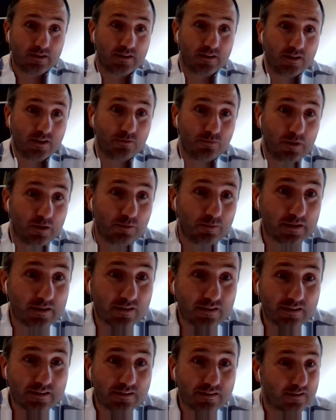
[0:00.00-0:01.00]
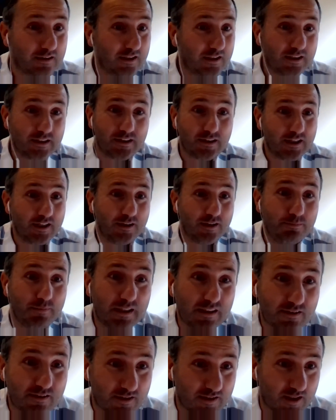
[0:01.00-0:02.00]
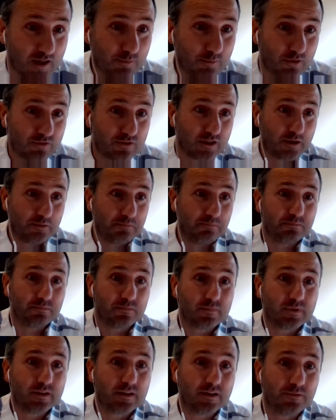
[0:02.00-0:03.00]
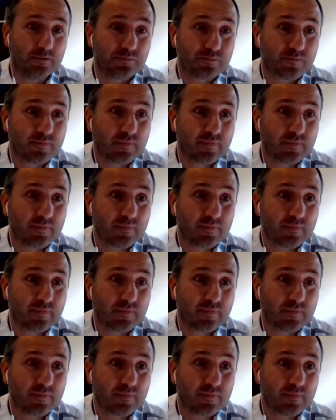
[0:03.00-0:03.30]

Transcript: received maybe, but he missed some of them. Yeah,